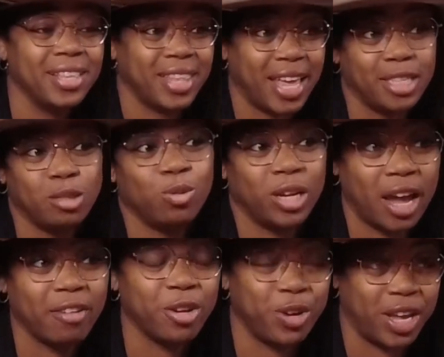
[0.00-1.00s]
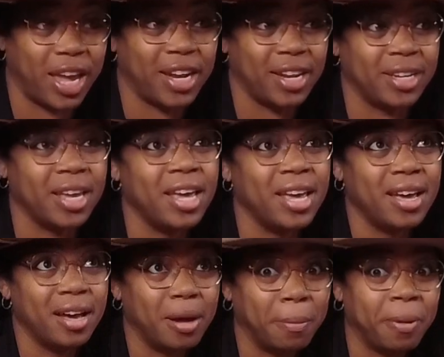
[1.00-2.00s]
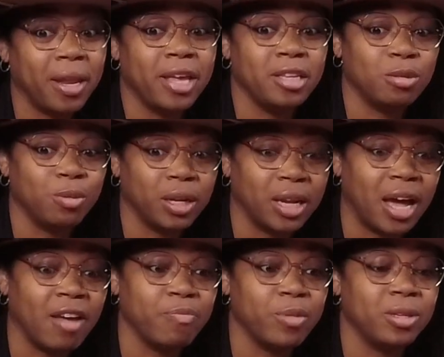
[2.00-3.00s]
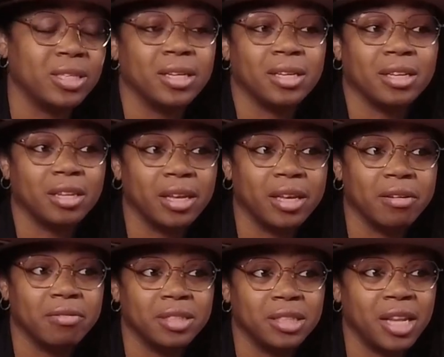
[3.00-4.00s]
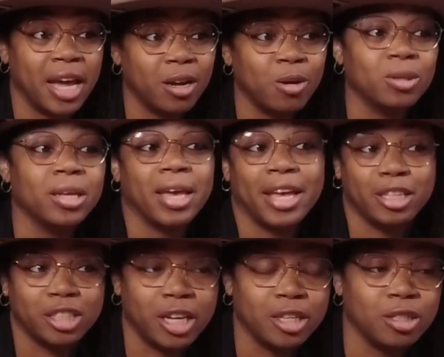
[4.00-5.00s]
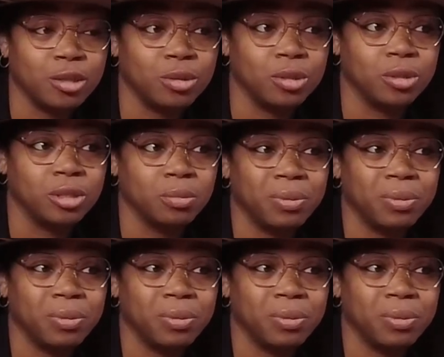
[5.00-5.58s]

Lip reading: That's what I created. A place where live music lives not only at Chateau Rouge,